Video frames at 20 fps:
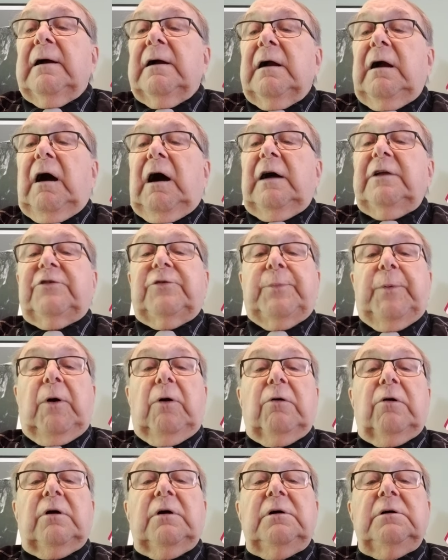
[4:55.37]
God
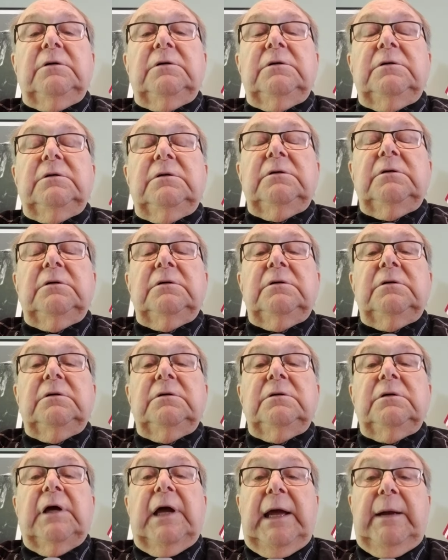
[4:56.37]
spoke.
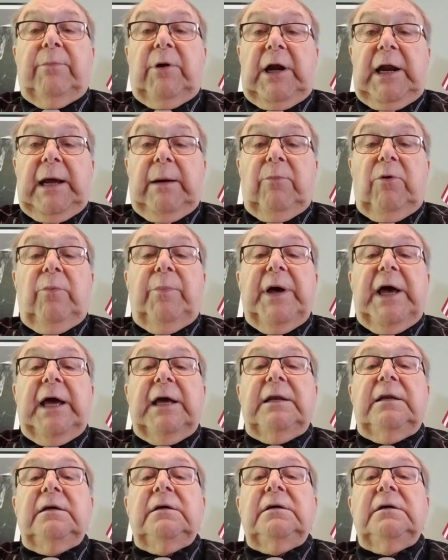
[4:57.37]
Abraham obeyed.